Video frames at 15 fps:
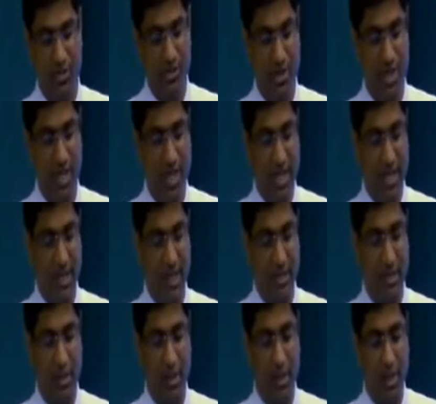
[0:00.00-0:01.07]
history
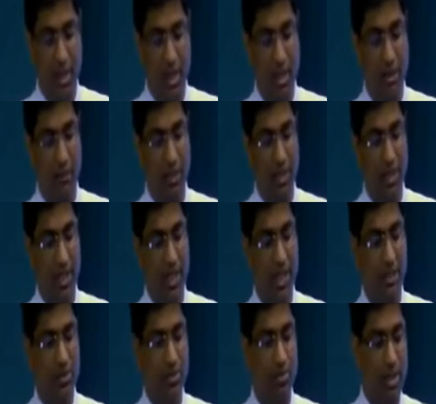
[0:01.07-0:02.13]
taking with
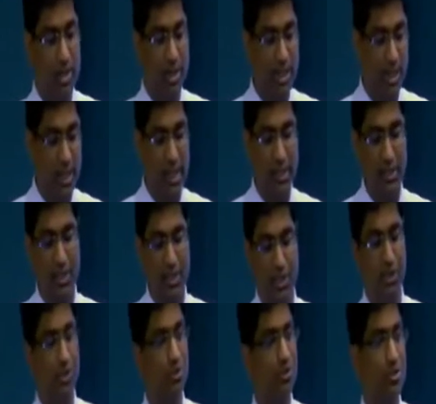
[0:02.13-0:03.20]
regard to mental health
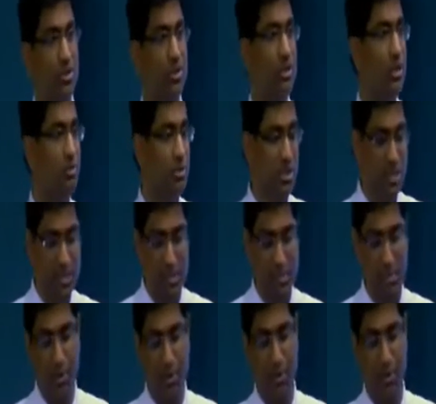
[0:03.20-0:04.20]
issues, substance